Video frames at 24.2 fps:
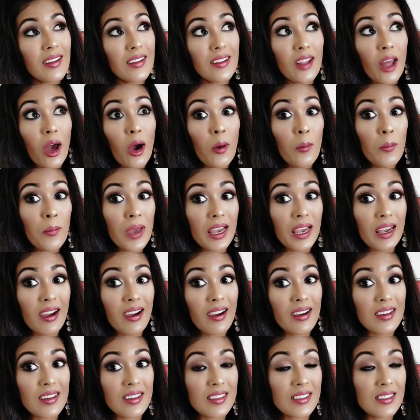Now
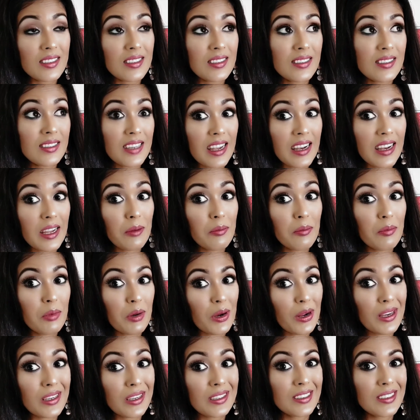Mecca is sending
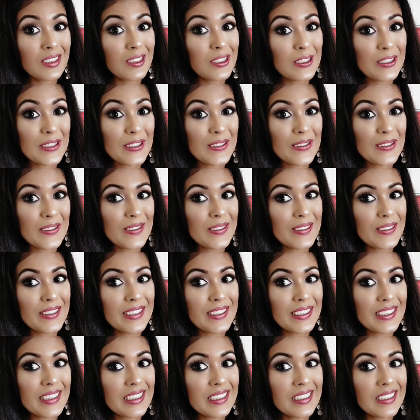products to,
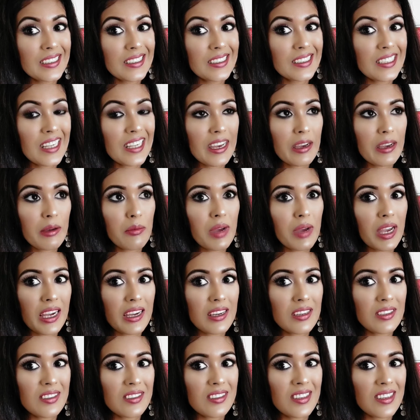like, Mecca
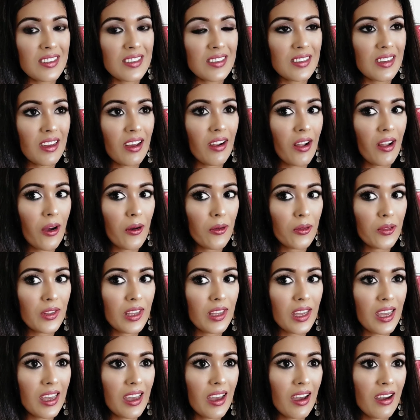is just around
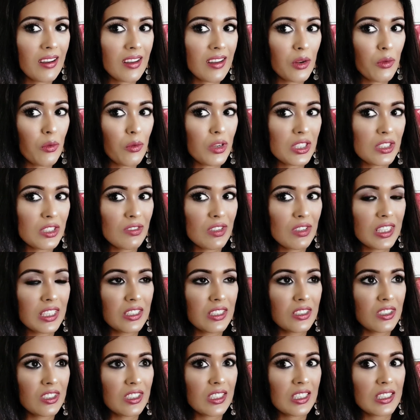here in Westfield.
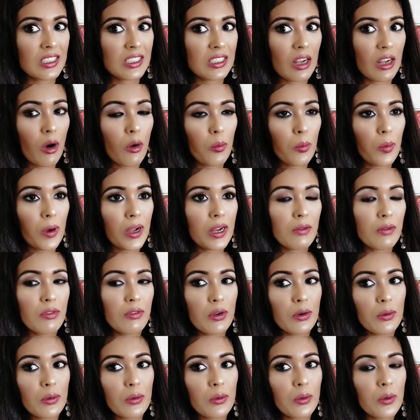It's just open
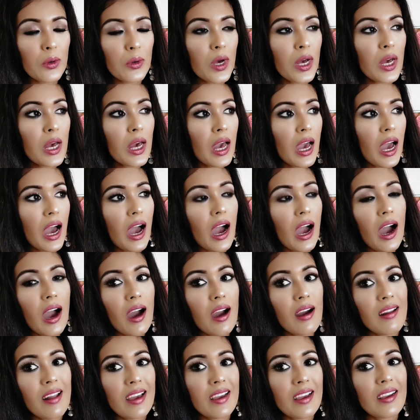few
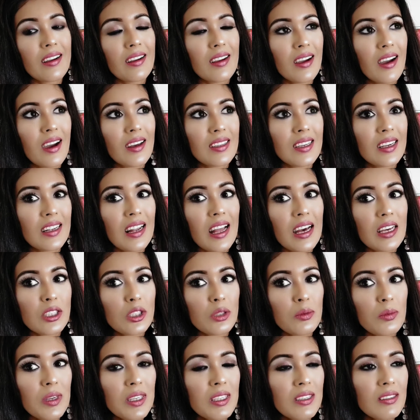like I think
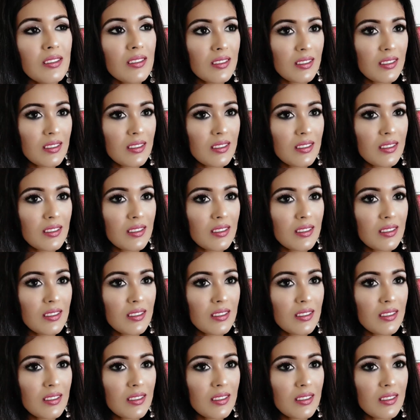last month.